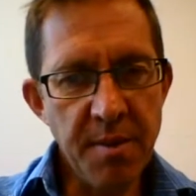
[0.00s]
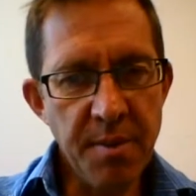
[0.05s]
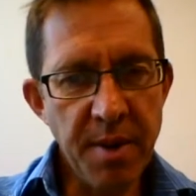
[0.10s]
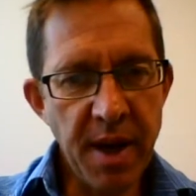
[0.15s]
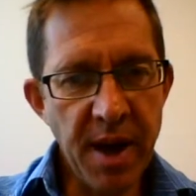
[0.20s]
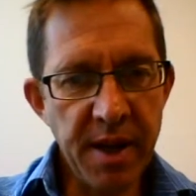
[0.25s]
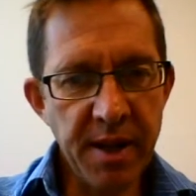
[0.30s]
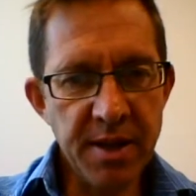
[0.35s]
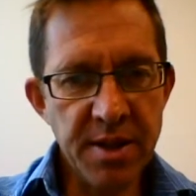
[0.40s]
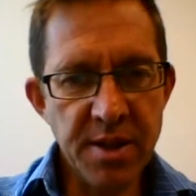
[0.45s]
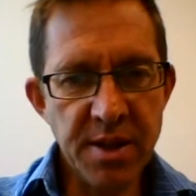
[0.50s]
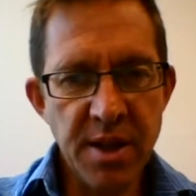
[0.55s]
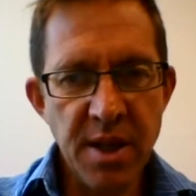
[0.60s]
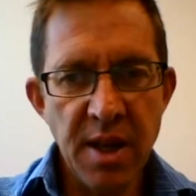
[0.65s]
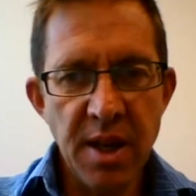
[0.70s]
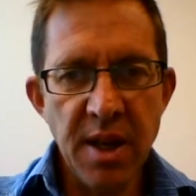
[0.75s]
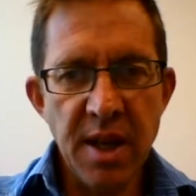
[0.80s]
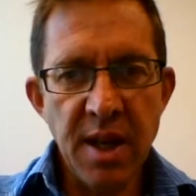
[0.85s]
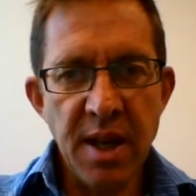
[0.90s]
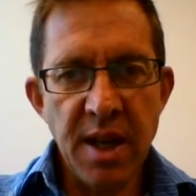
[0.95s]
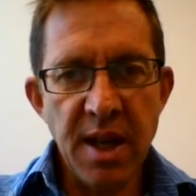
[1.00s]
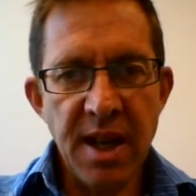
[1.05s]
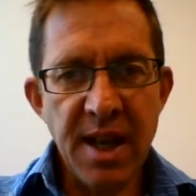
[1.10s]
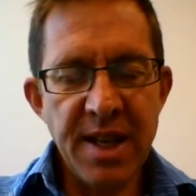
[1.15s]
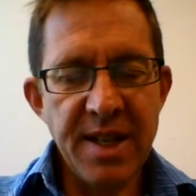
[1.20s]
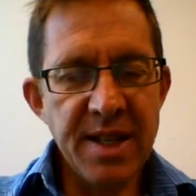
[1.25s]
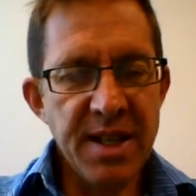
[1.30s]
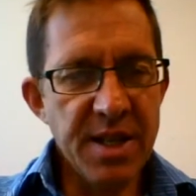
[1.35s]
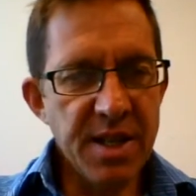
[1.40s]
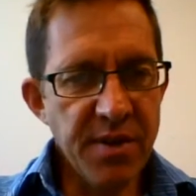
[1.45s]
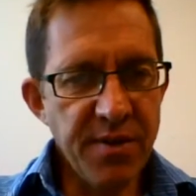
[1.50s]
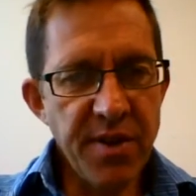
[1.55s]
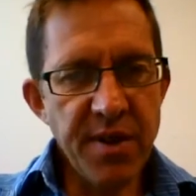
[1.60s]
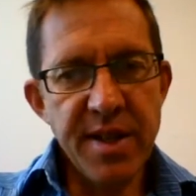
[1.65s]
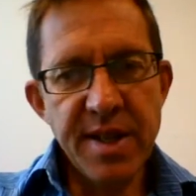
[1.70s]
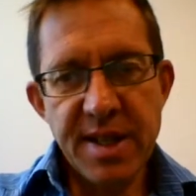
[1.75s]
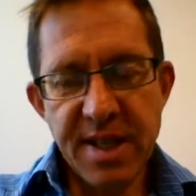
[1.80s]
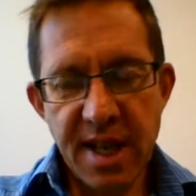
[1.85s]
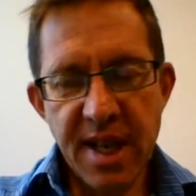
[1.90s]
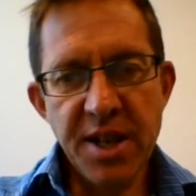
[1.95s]
impacts, and it's a
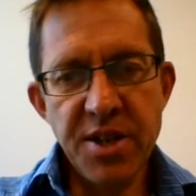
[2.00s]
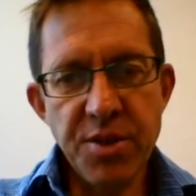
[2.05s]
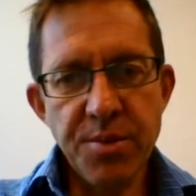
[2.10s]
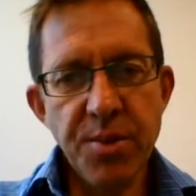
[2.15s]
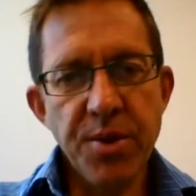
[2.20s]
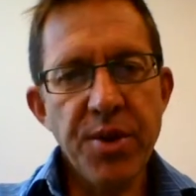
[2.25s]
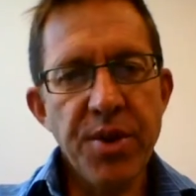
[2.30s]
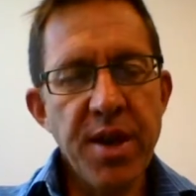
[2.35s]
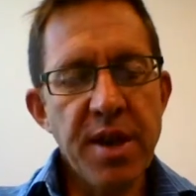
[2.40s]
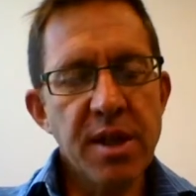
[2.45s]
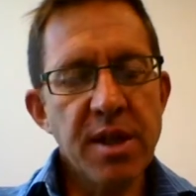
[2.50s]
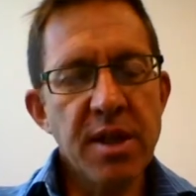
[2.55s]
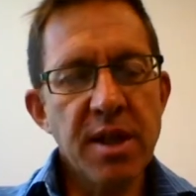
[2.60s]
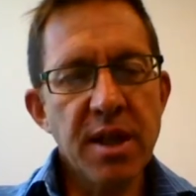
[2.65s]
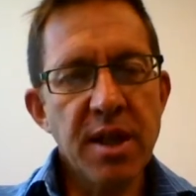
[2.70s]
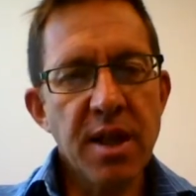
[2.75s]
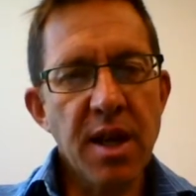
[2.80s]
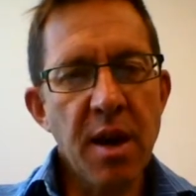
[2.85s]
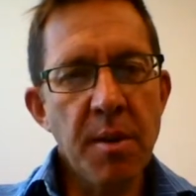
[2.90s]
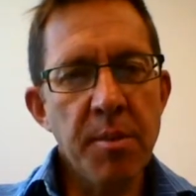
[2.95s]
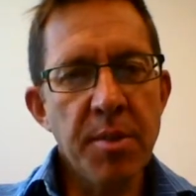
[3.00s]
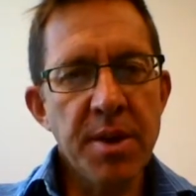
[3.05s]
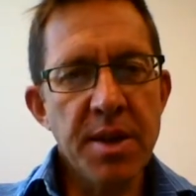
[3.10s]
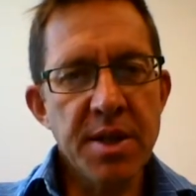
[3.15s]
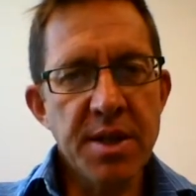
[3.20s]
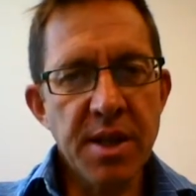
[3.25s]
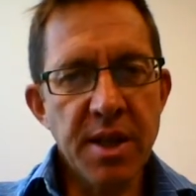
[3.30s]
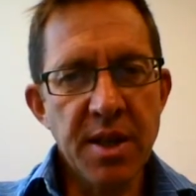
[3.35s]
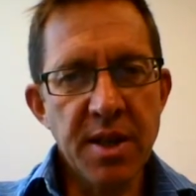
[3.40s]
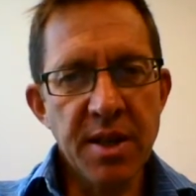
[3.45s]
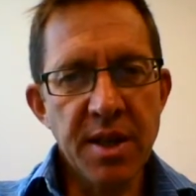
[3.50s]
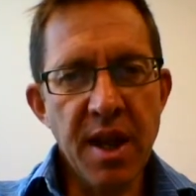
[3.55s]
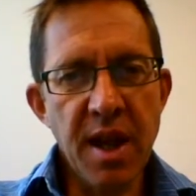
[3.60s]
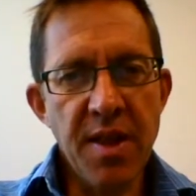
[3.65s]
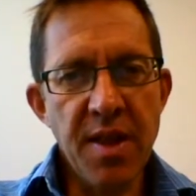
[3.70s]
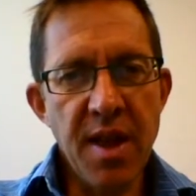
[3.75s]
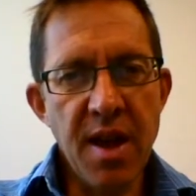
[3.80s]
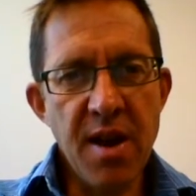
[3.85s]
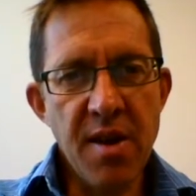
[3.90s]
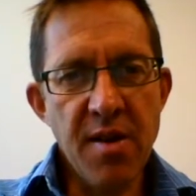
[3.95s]
very tangible thing that companies can
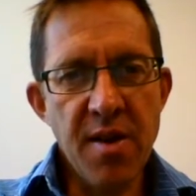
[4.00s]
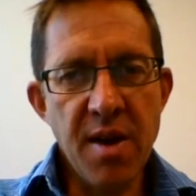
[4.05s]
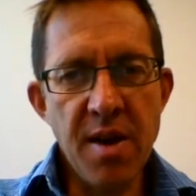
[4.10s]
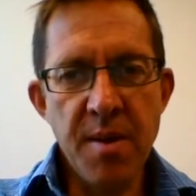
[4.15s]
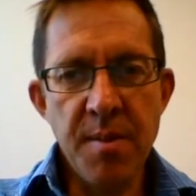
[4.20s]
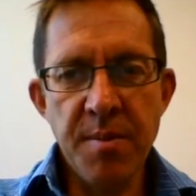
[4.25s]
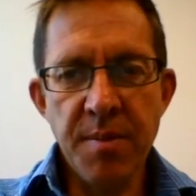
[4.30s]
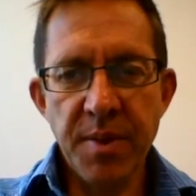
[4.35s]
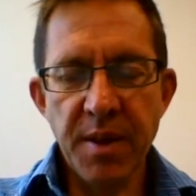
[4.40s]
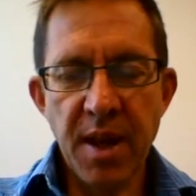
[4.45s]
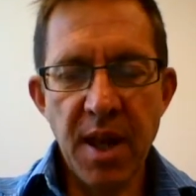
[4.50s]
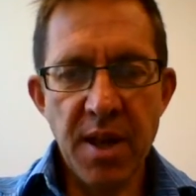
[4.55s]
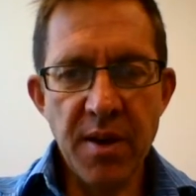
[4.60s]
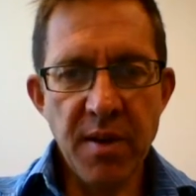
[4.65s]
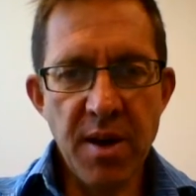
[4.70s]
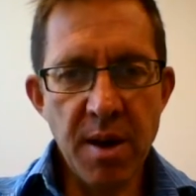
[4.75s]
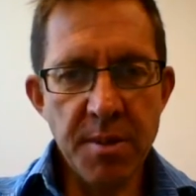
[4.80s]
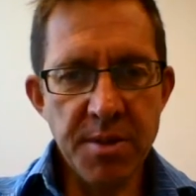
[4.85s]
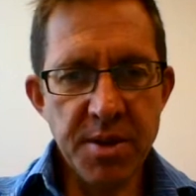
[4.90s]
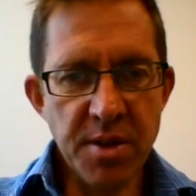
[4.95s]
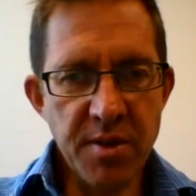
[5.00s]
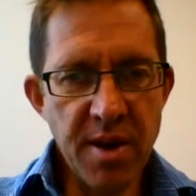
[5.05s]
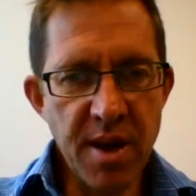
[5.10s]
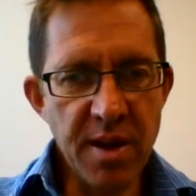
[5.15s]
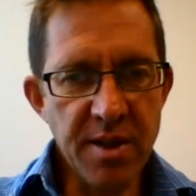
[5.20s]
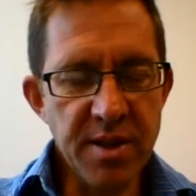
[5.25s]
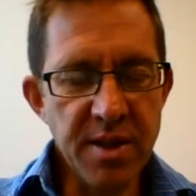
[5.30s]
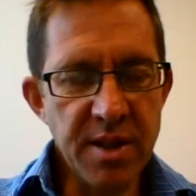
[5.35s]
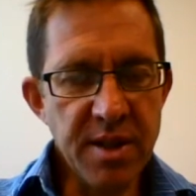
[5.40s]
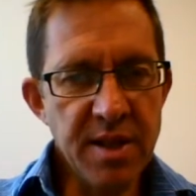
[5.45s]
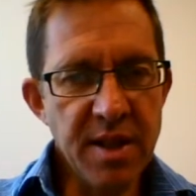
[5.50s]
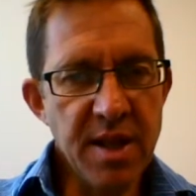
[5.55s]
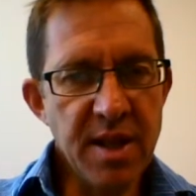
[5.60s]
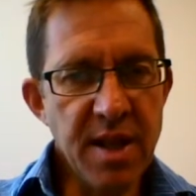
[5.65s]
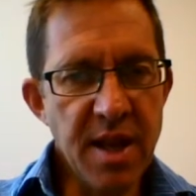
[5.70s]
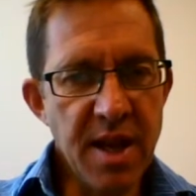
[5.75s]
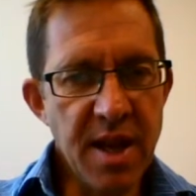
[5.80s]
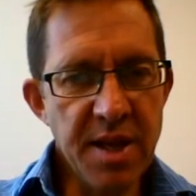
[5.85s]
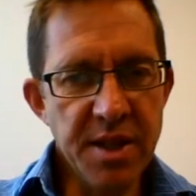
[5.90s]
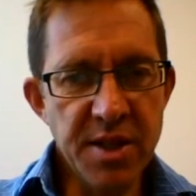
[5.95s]
get their arms around and indeed
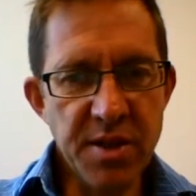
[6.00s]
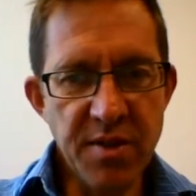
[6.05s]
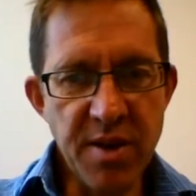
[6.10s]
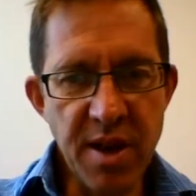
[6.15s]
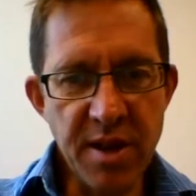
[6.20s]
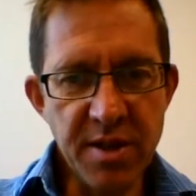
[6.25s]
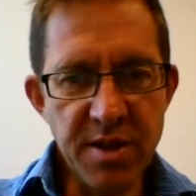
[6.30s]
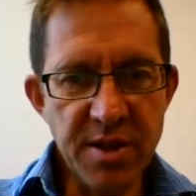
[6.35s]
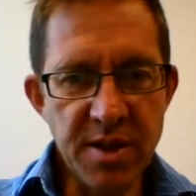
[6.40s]
their heads around.